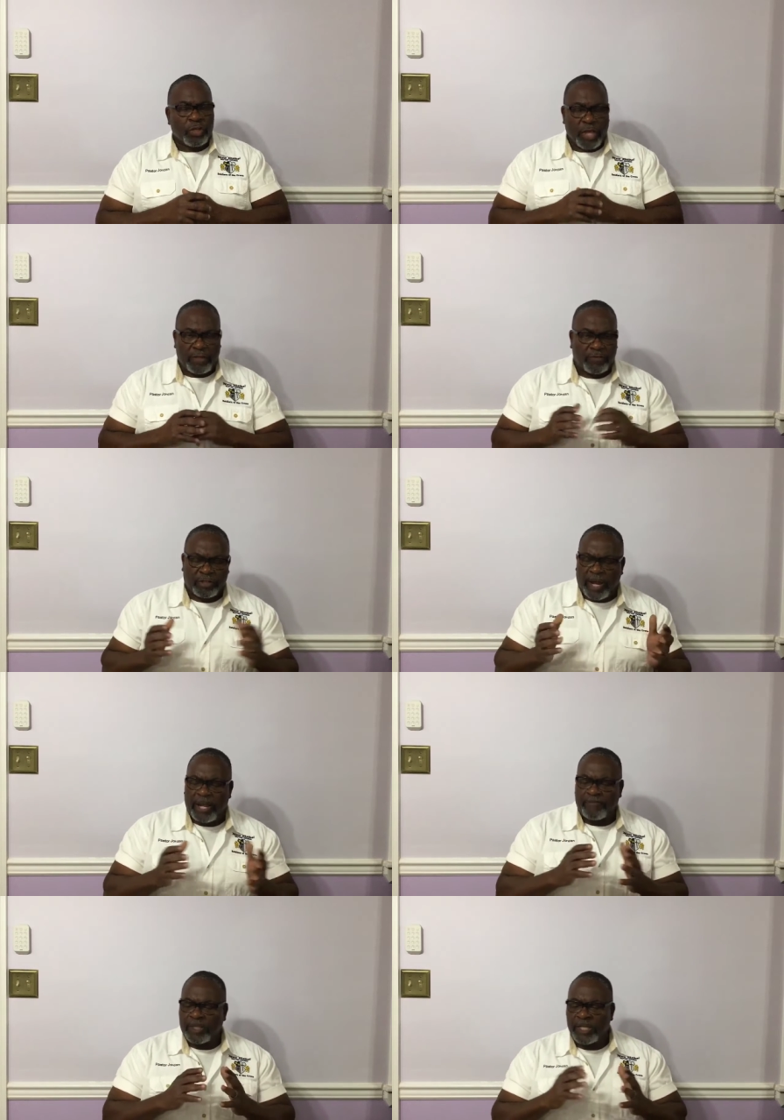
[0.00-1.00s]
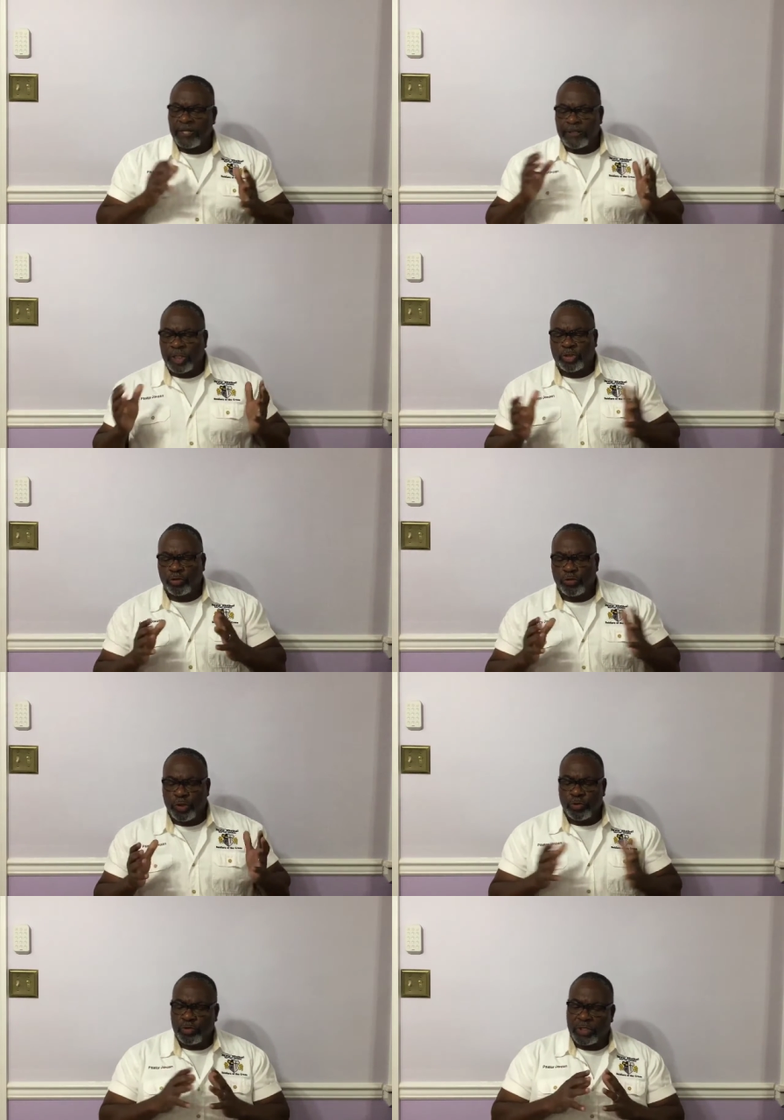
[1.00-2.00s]
That same thing that you
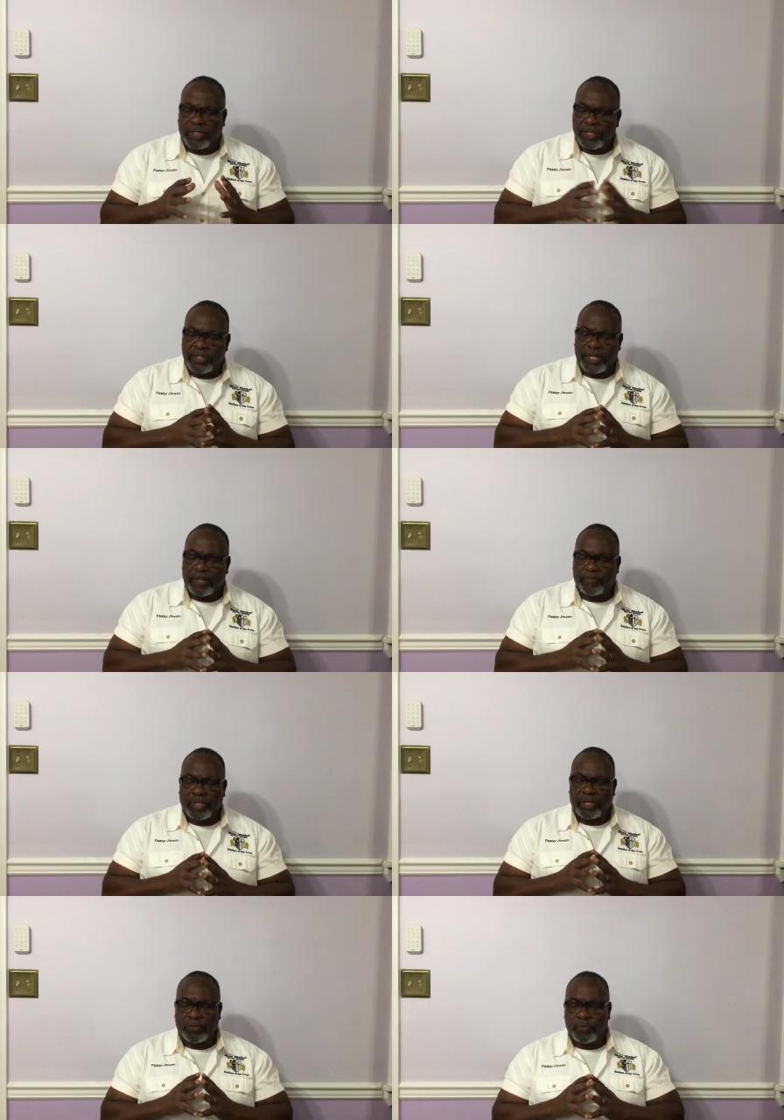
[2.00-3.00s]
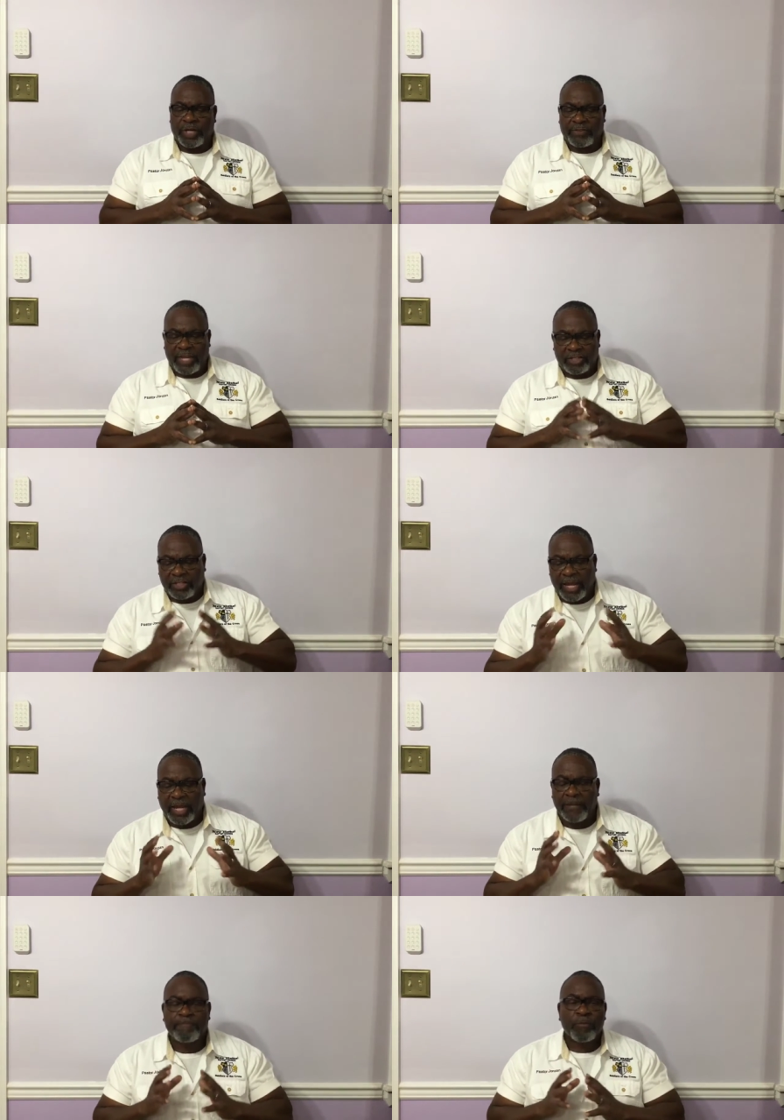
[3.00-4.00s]
use to condemn them with, that
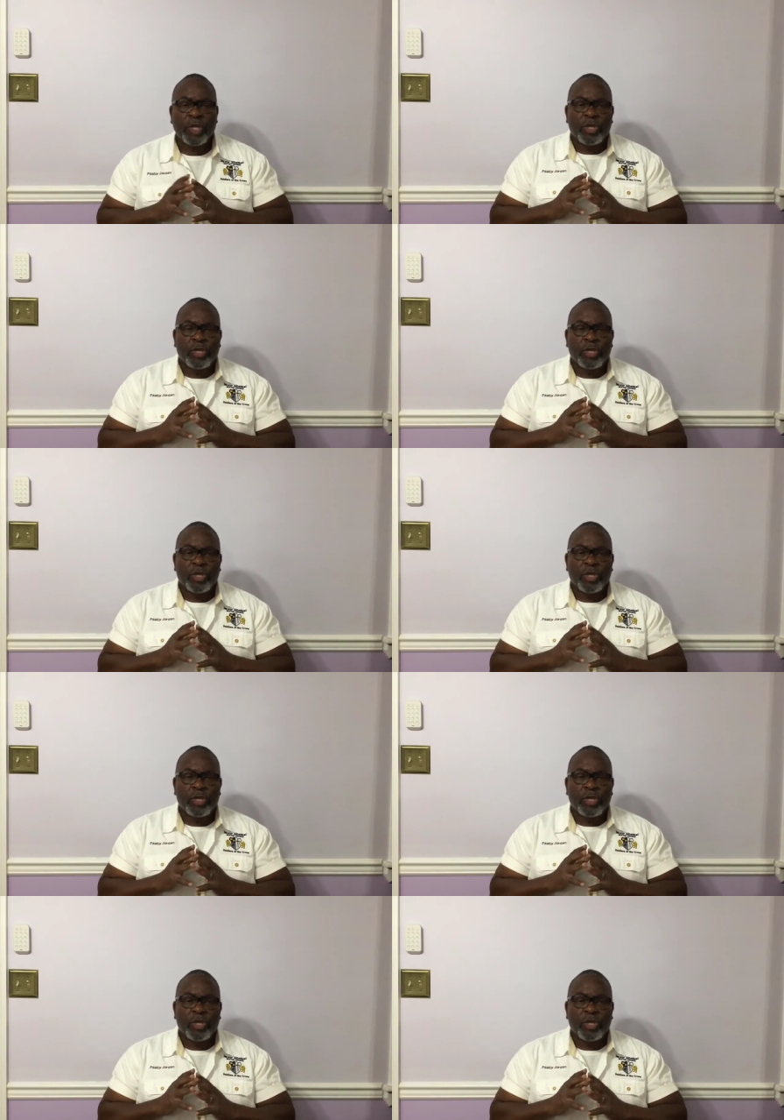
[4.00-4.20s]
same